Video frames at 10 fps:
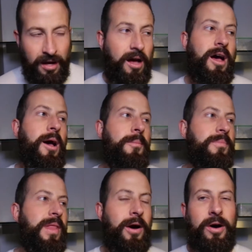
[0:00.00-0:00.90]

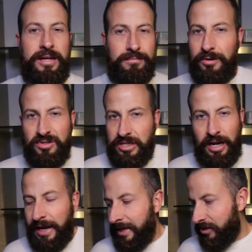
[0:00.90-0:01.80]
Now I obviously
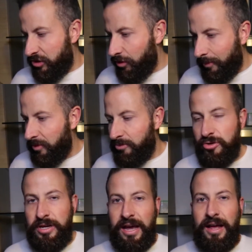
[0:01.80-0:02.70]
clean and scrub the
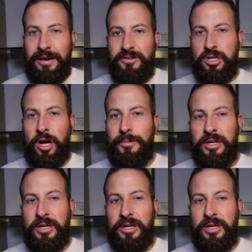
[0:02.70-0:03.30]
brew kettle every time.